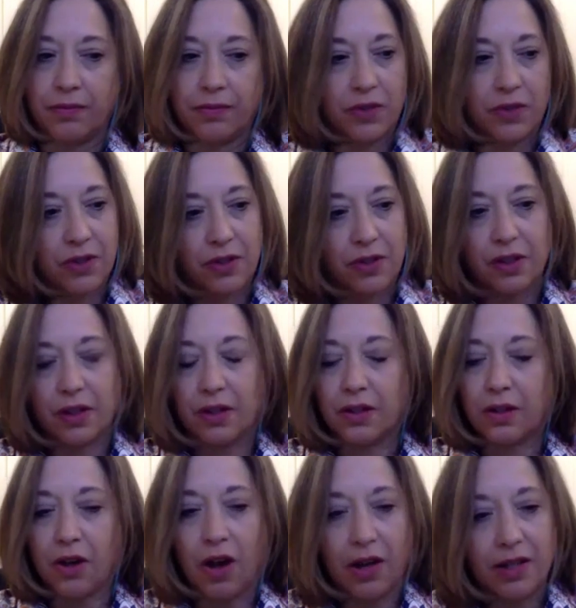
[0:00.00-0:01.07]
just
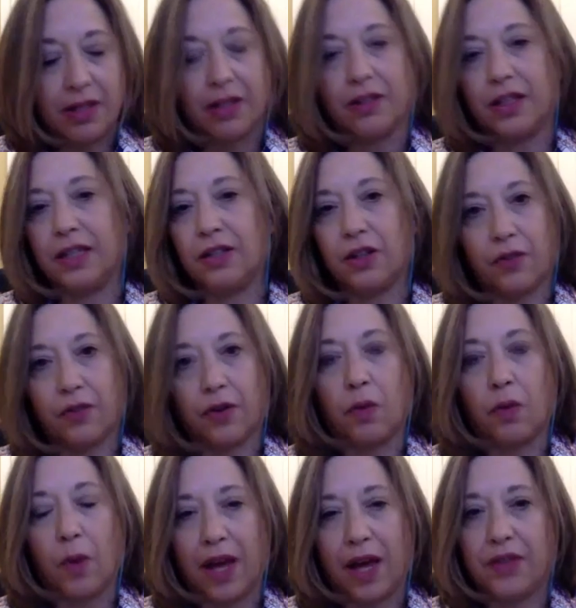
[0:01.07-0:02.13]
constantly look for
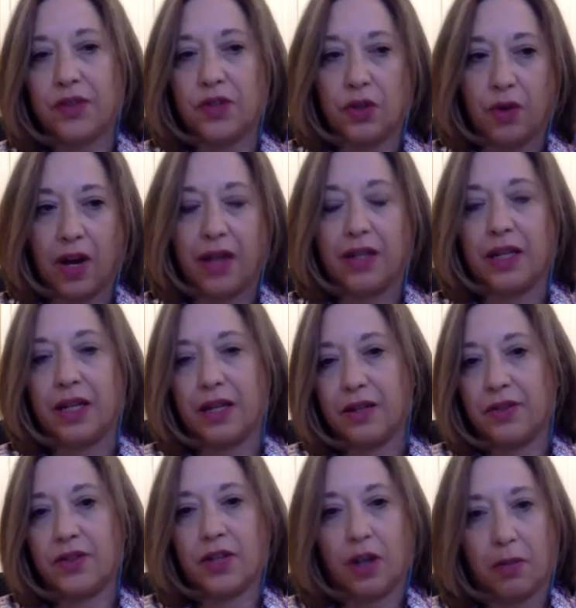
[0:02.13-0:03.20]
ways, new
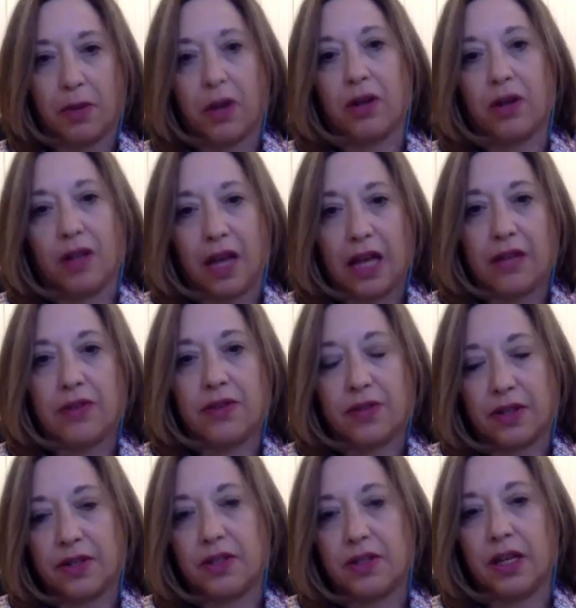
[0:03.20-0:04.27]
ideas to help our clients
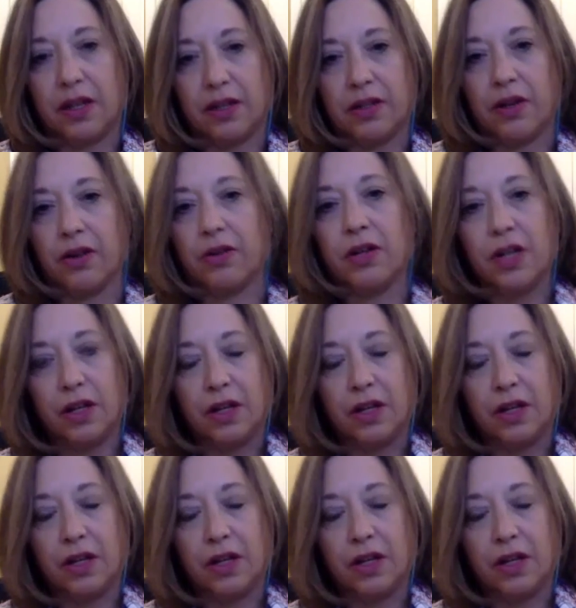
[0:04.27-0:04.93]
succeed in their